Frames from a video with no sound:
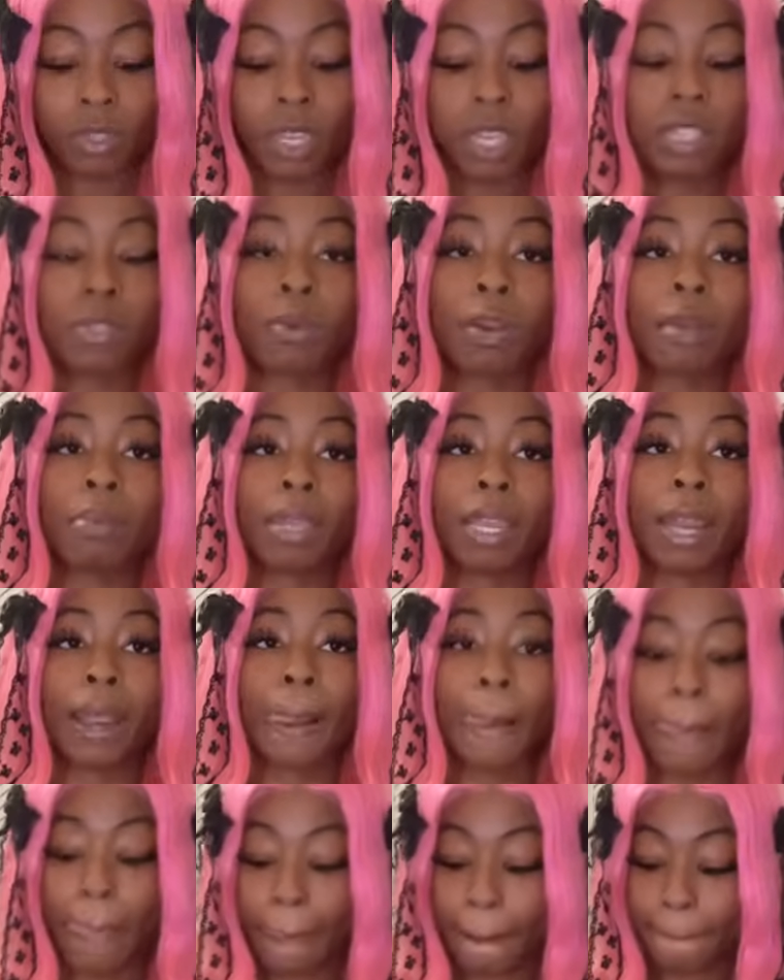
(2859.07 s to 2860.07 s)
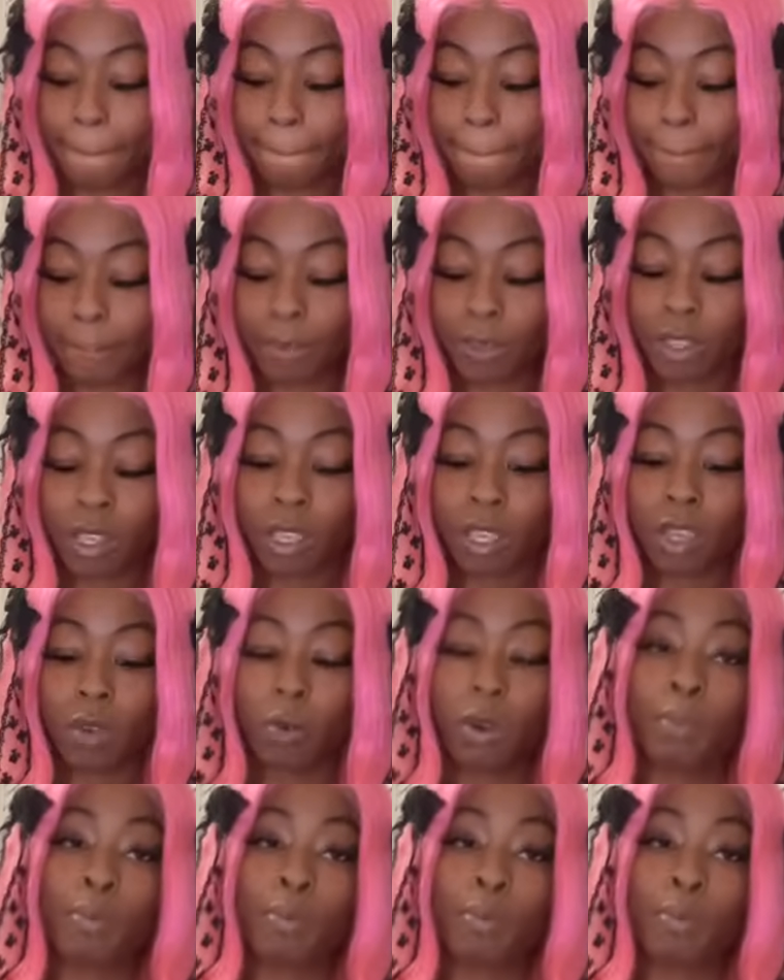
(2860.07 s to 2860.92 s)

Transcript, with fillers: That's what I'm getting with